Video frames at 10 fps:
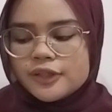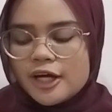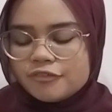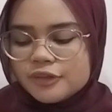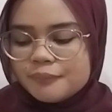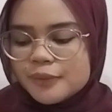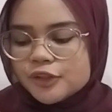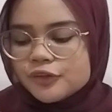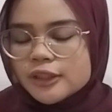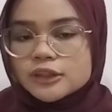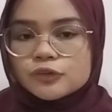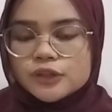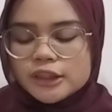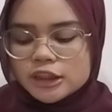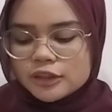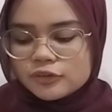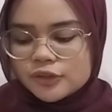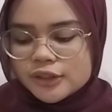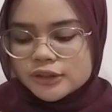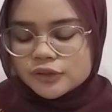have the materials to teach to
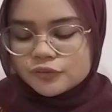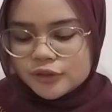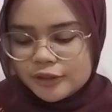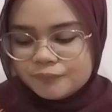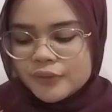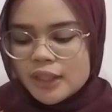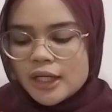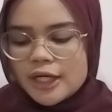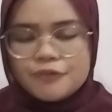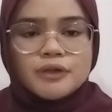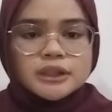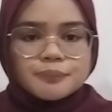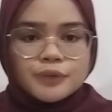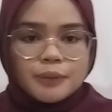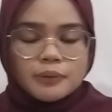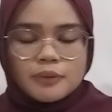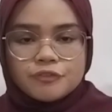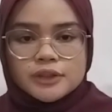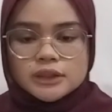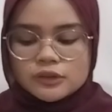their students. And what's the problem
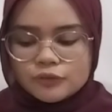of this